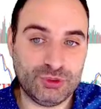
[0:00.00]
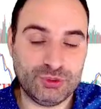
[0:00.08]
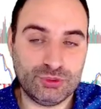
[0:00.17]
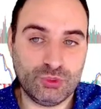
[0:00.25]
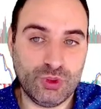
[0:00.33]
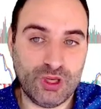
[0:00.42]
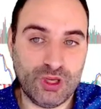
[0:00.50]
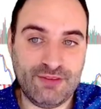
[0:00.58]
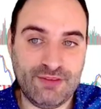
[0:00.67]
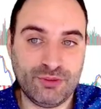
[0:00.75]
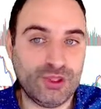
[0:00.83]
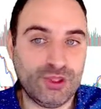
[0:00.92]
have not
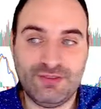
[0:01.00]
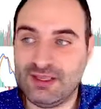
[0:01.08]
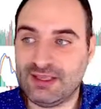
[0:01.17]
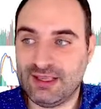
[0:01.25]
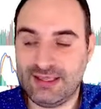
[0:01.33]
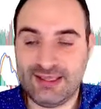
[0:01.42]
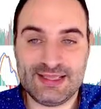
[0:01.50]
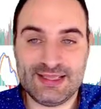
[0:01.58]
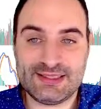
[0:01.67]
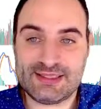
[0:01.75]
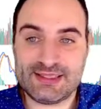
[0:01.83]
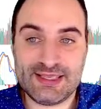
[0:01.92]
even yet
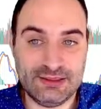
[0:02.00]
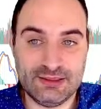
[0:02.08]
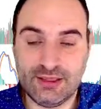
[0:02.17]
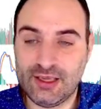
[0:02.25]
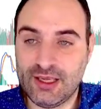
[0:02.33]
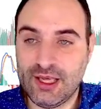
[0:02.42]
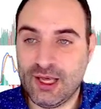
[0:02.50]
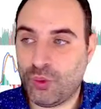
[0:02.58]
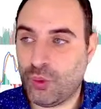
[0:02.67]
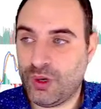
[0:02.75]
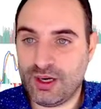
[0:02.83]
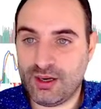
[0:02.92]
seen
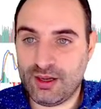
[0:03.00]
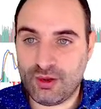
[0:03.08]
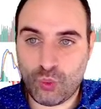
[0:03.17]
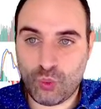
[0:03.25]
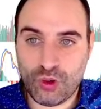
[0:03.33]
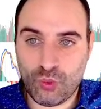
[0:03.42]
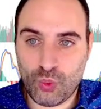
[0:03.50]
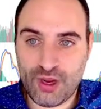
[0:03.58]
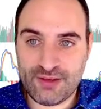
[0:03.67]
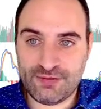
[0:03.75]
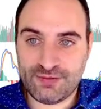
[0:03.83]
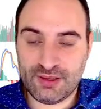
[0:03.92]
where
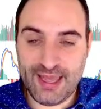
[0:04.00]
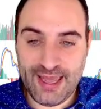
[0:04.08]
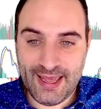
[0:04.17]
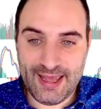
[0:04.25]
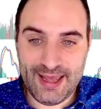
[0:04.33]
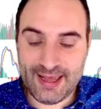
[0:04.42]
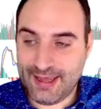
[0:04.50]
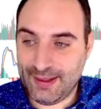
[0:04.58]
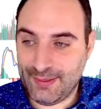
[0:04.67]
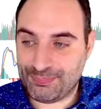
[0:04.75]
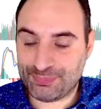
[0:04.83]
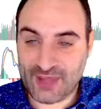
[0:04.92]
wave
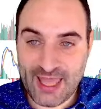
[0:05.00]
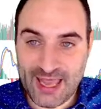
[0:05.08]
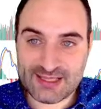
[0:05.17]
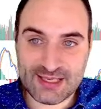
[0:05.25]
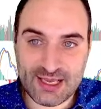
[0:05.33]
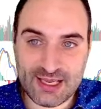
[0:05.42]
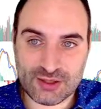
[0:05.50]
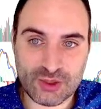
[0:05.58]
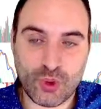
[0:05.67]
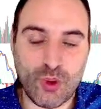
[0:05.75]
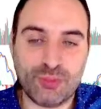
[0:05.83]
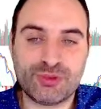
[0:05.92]
X has
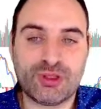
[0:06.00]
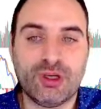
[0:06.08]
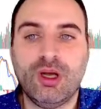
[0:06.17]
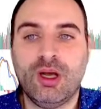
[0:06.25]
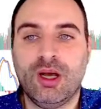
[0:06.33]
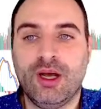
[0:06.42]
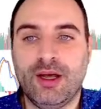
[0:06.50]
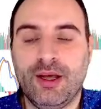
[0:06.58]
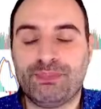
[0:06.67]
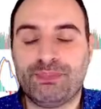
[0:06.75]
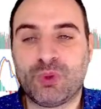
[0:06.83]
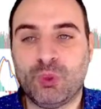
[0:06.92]
stopped,
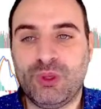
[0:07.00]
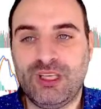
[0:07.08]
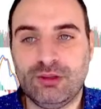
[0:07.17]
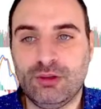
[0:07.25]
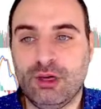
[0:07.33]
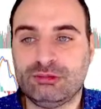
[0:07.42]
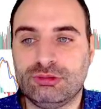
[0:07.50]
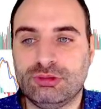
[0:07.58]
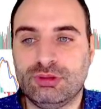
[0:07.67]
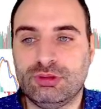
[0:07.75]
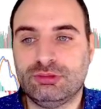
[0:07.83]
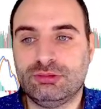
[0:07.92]
we cannot
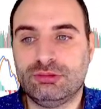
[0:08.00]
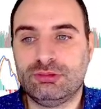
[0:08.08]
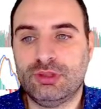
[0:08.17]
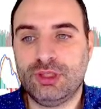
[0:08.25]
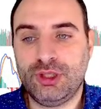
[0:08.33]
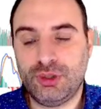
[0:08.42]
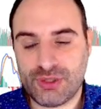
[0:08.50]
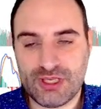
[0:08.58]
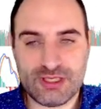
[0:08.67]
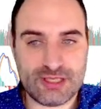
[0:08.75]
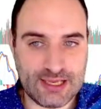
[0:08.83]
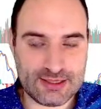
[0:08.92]
use
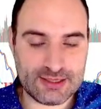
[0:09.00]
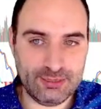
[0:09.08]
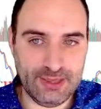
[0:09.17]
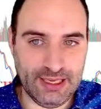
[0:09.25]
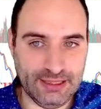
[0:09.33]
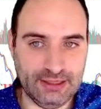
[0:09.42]
this as the main,